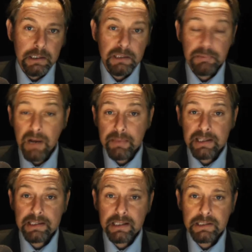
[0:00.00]
The Prime
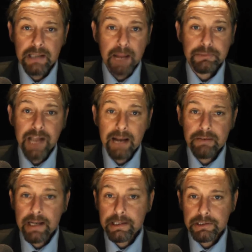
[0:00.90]
Minister slapped
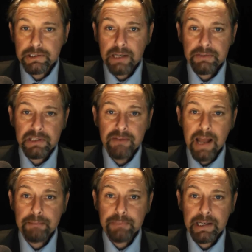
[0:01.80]
down a Conservative
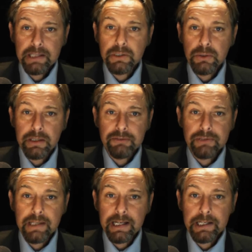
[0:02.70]
MP calling
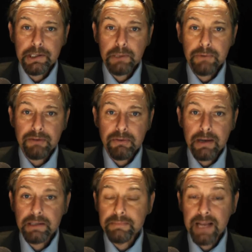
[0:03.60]
for an EU
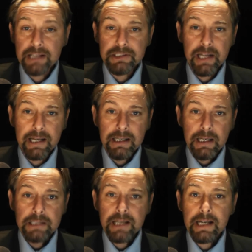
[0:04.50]
referendum next year,
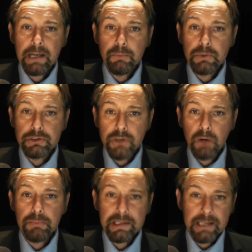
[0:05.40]
saying it would
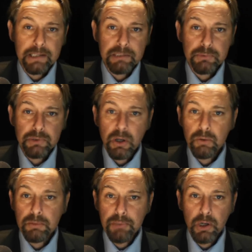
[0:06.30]
not be sensible to
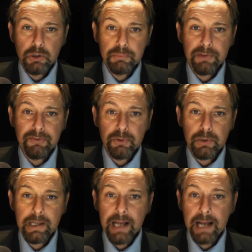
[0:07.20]
hold a poll
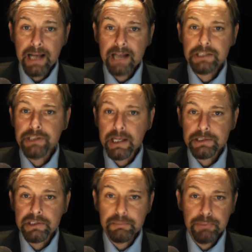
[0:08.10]
before he had had a
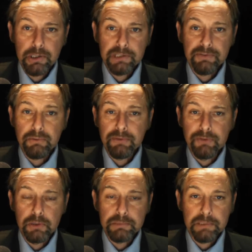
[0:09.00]
chance to push for
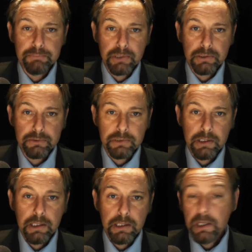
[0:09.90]
reforms in Brussels.
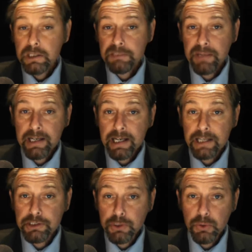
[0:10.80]
Speaking
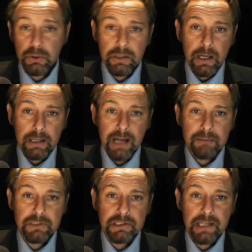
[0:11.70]
in York,
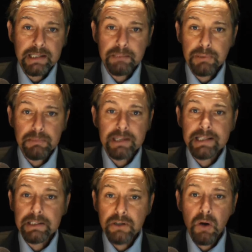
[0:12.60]
Cameron said the public
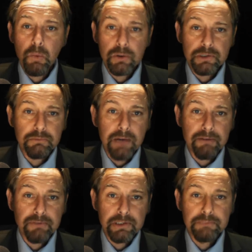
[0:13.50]
did not want a
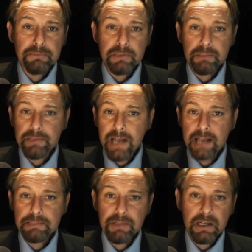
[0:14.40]
referendum
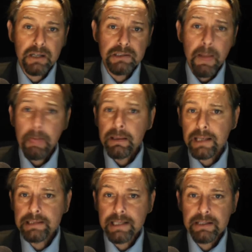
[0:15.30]
yet because
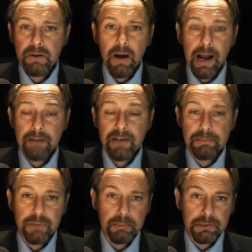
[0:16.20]
they did not have
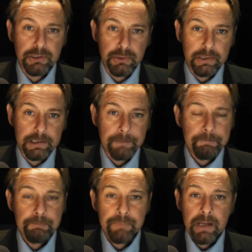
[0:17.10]
a proper choice.
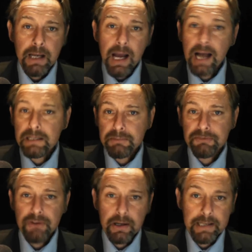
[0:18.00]
Adam
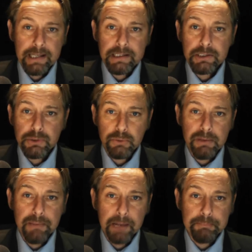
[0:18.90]
Afriyie, the
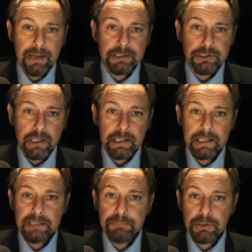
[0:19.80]
Tory backbencher,
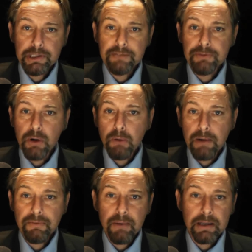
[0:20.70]
is pushing for a
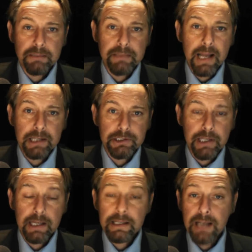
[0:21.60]
referendum next
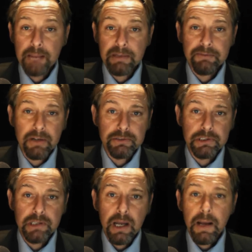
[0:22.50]
year, claiming
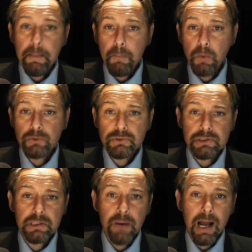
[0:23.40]
voters
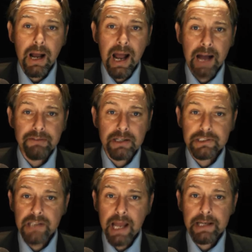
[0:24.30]
want to have a
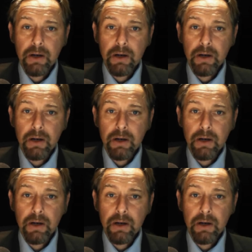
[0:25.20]
say